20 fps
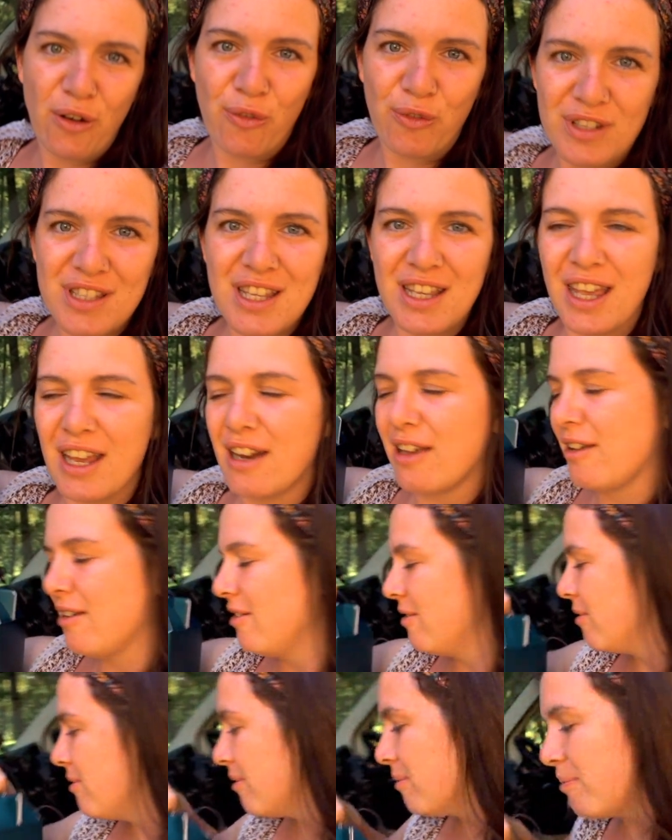obviously get it
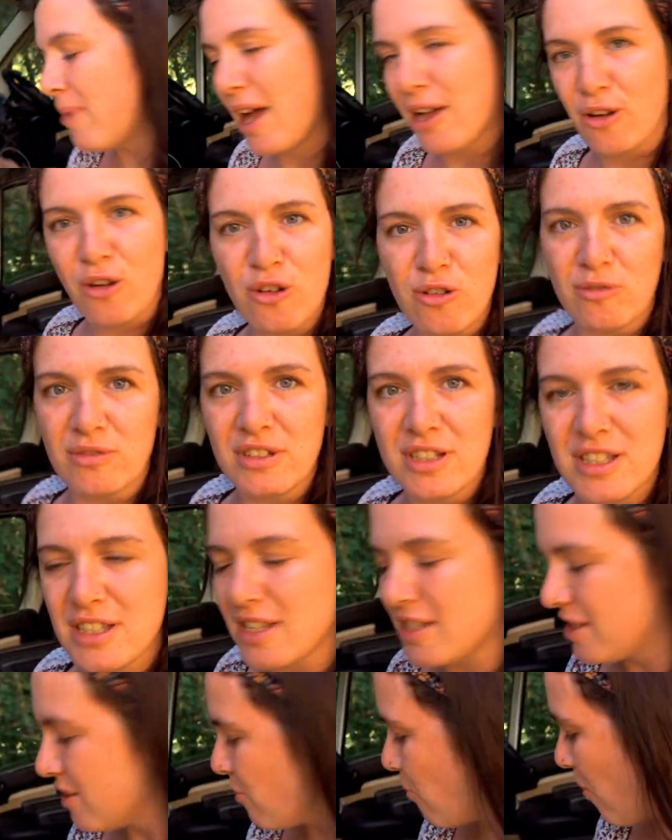back home because
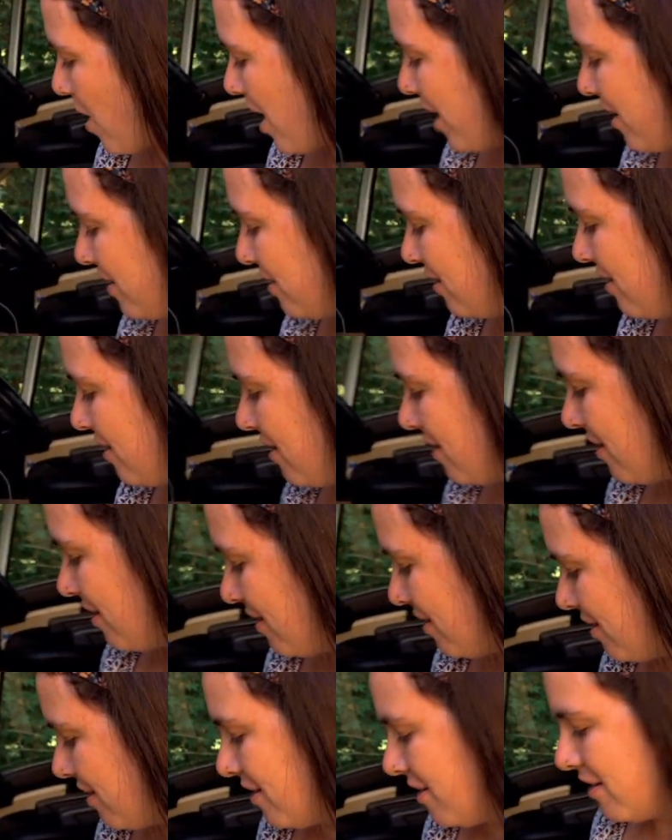it's the wine
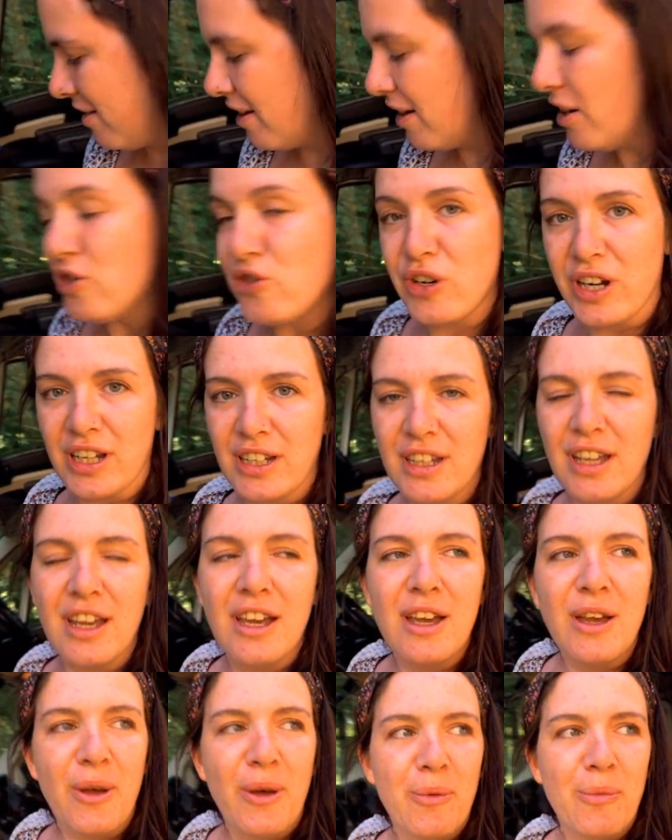I drink.
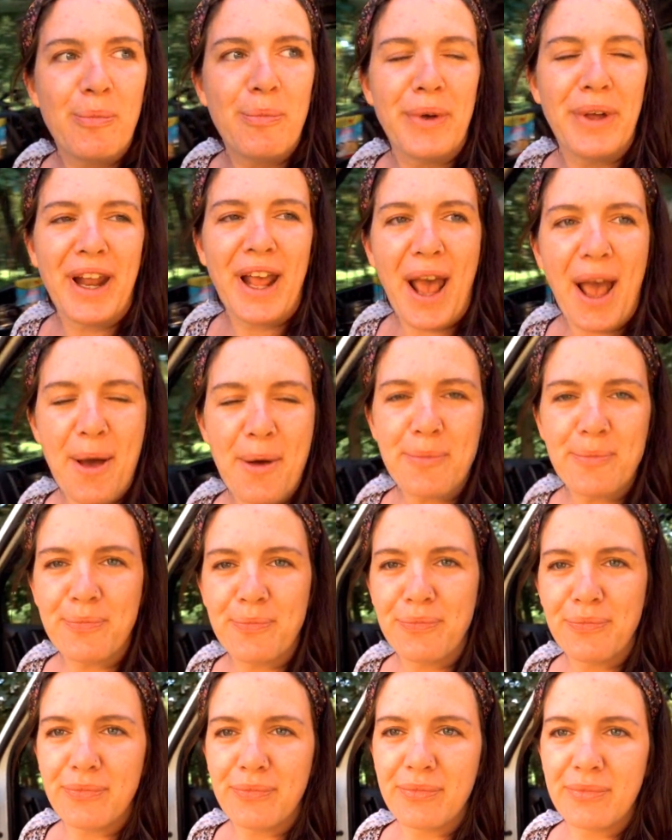But
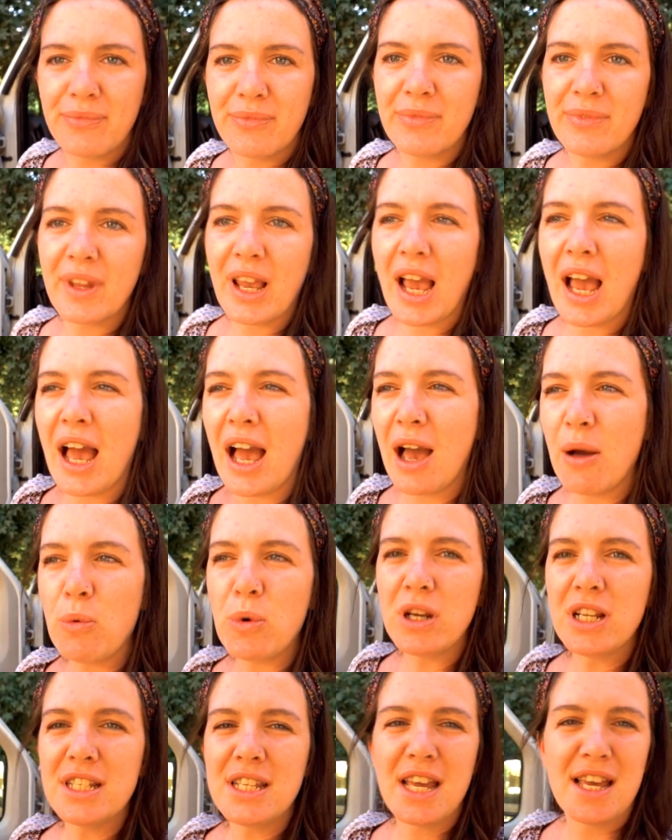I
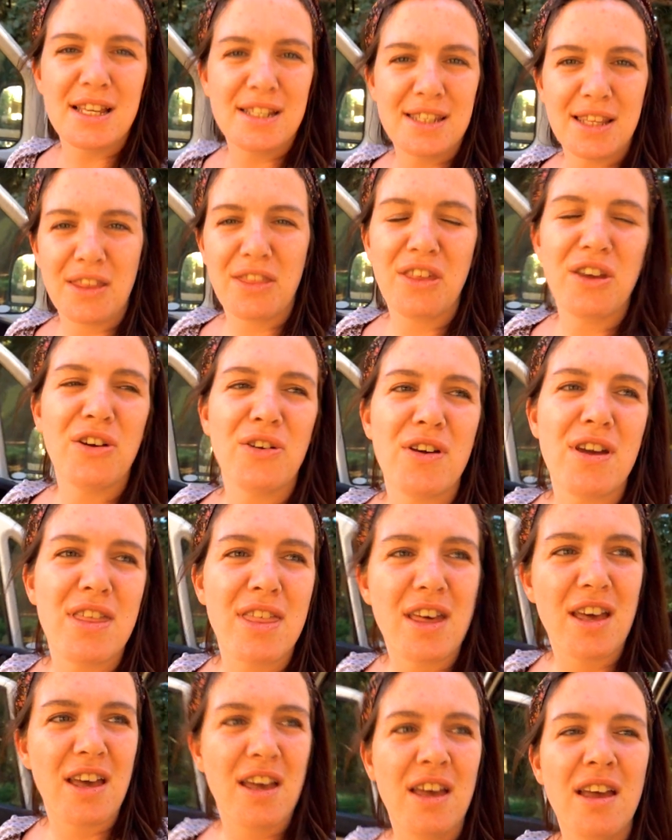want to test the theory
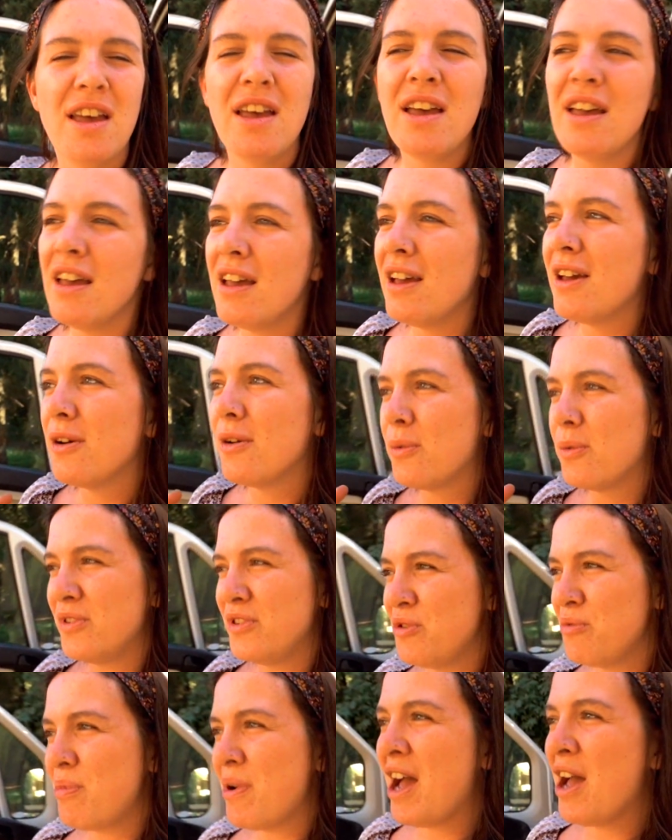that when
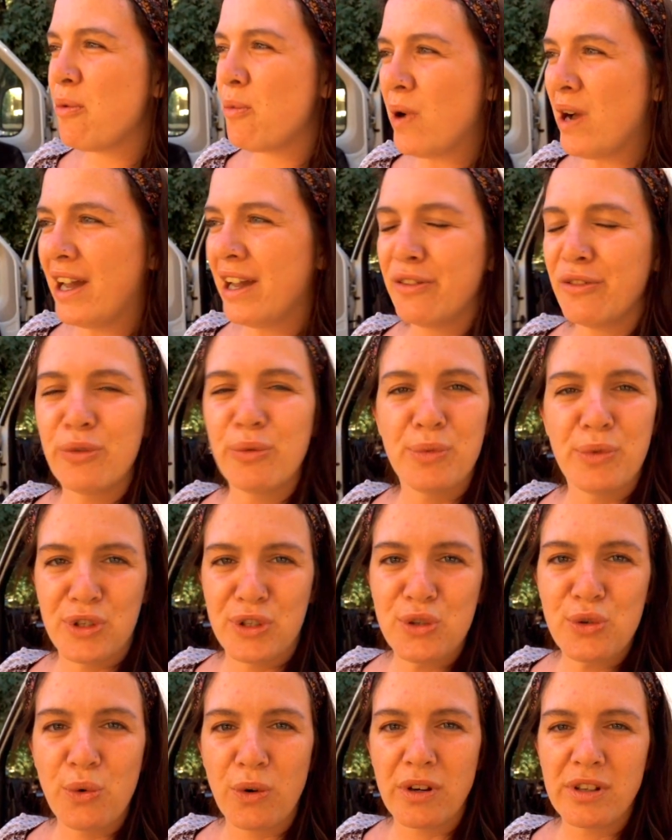you buy wine from the
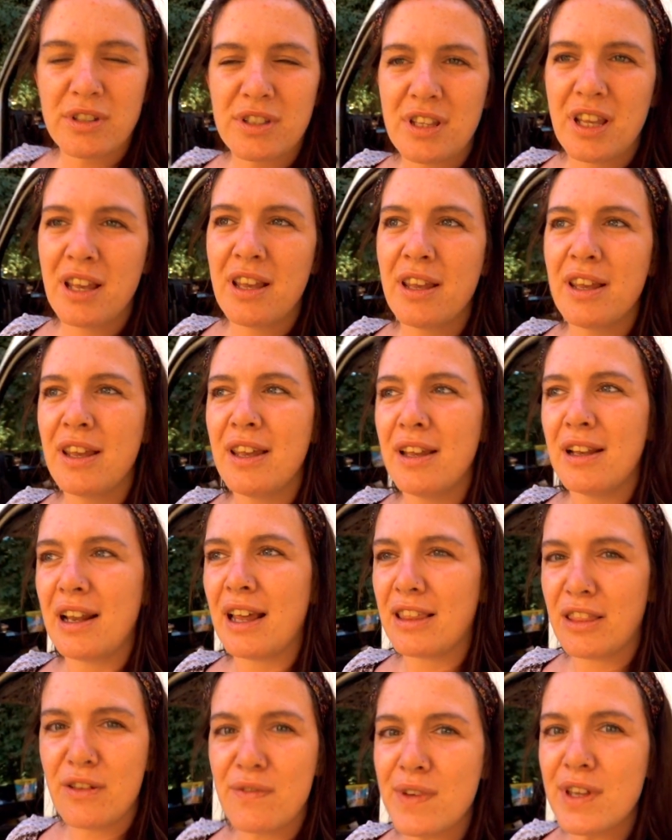source,
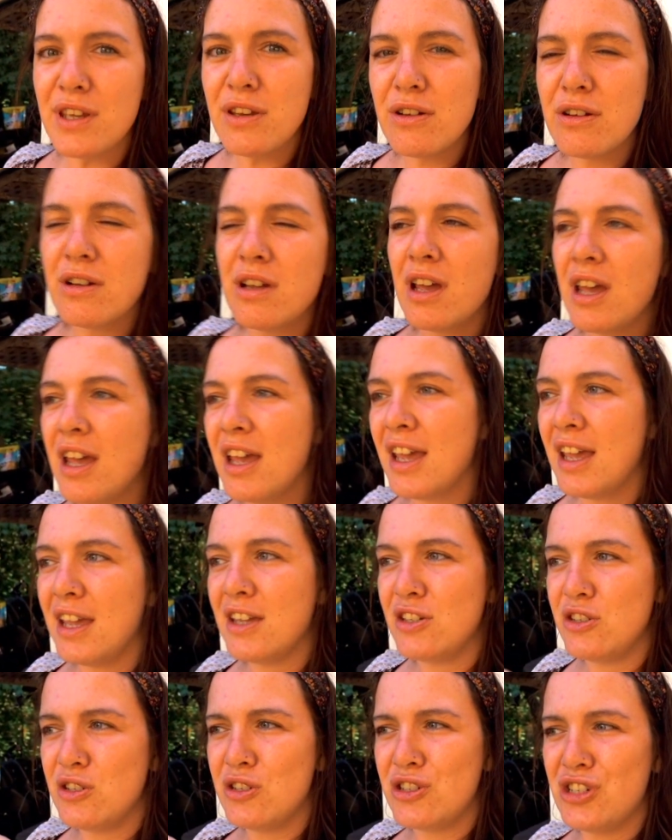like the vineyard,
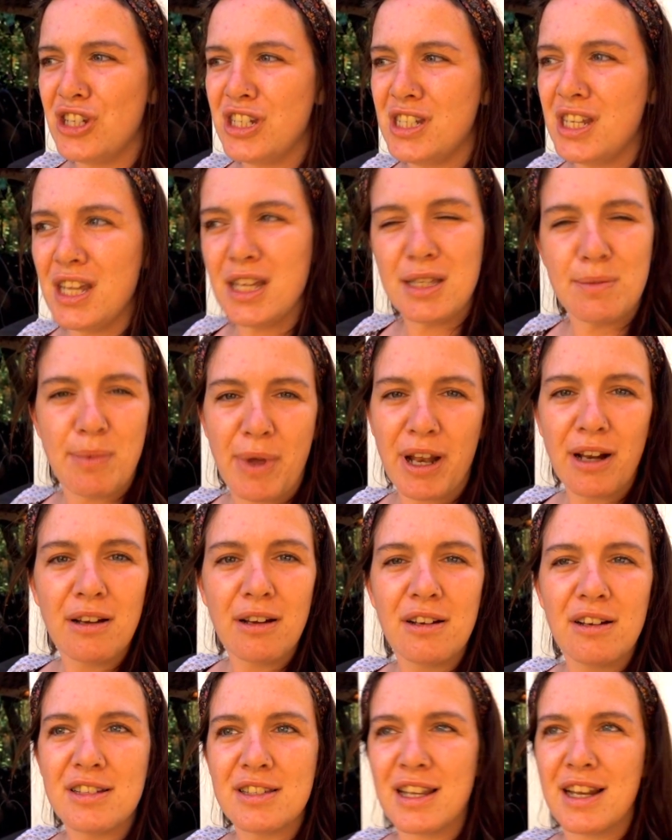it usually tastes
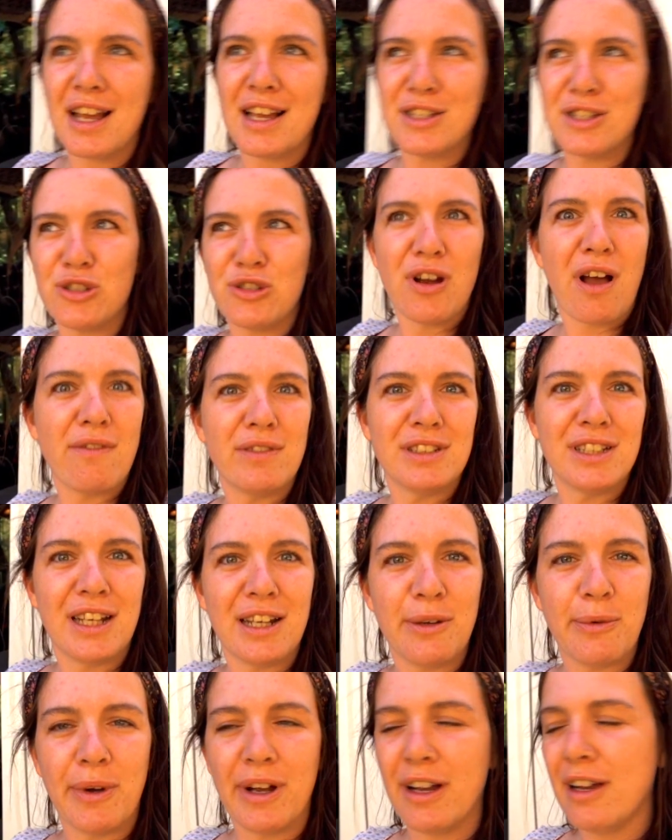better because it hasn't traveled
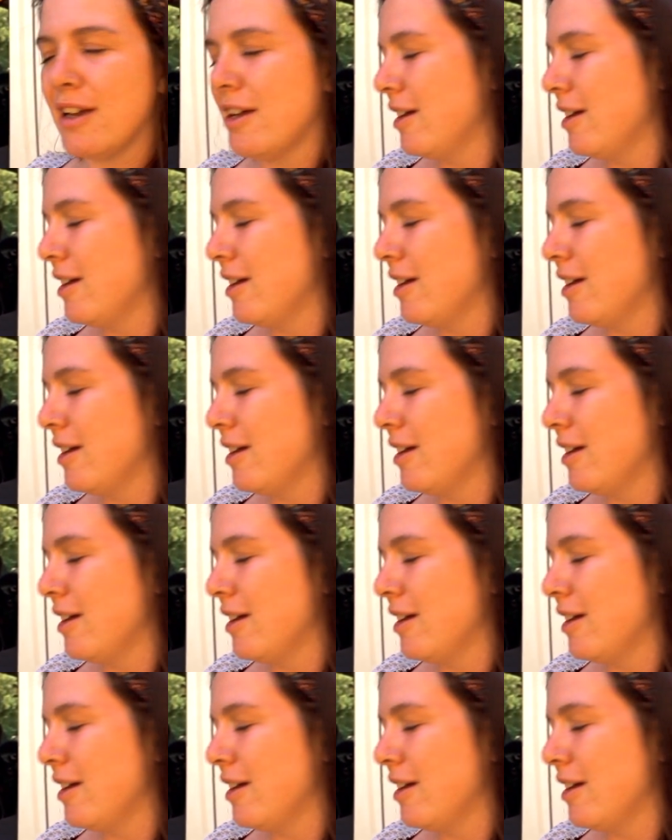anywhere.